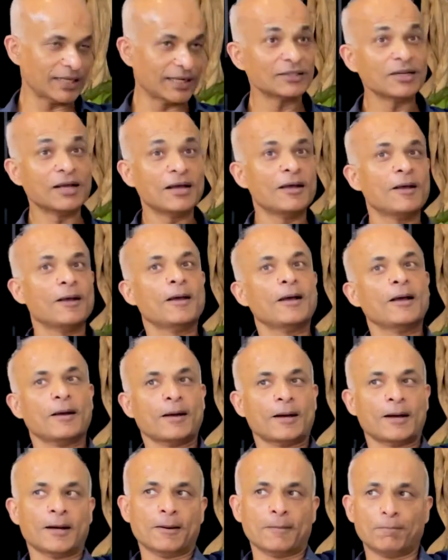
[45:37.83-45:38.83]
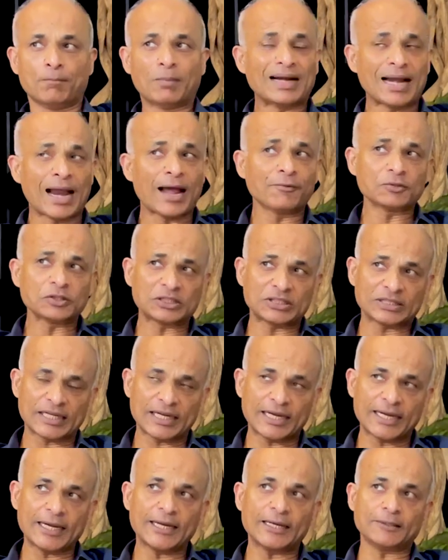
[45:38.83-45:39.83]
But I would
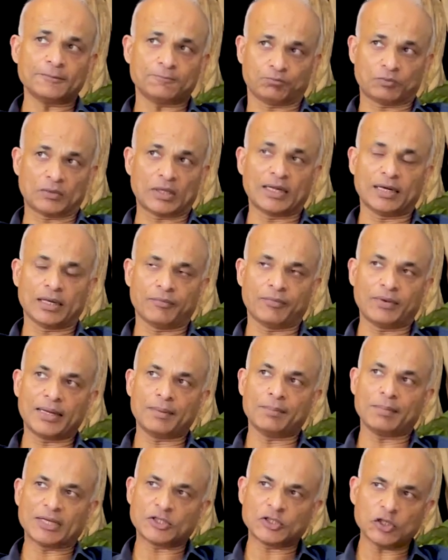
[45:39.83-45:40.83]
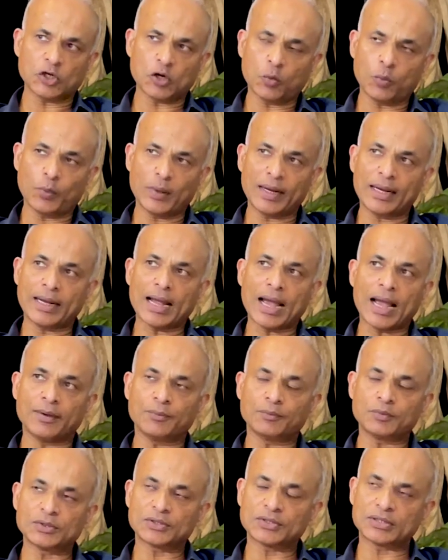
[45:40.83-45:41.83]
say, in a very mature way,
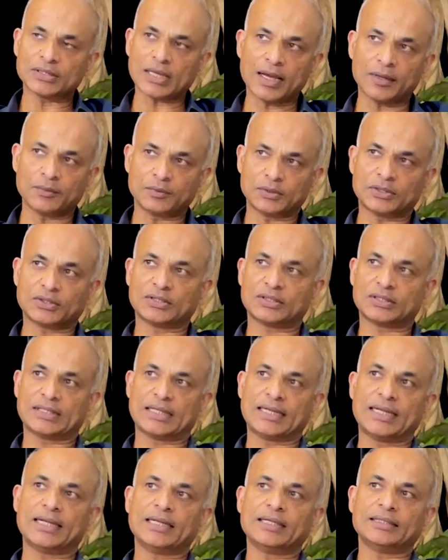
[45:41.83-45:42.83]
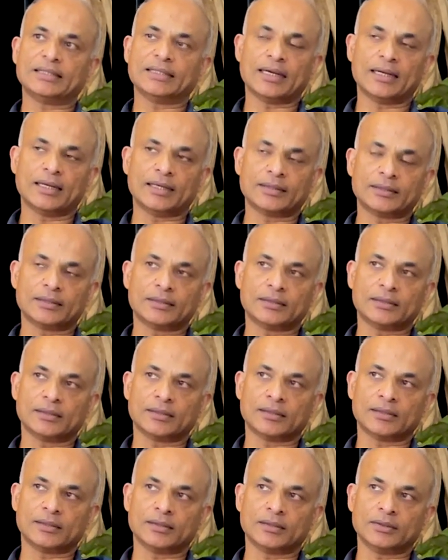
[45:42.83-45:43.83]
I would say that
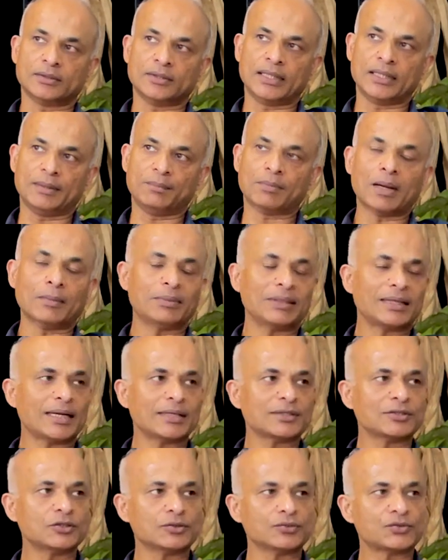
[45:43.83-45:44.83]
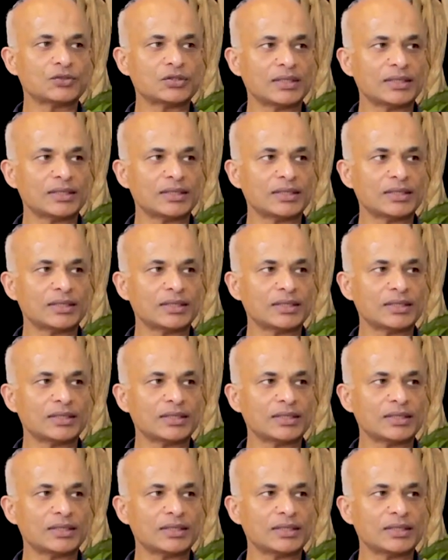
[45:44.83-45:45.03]
the publication of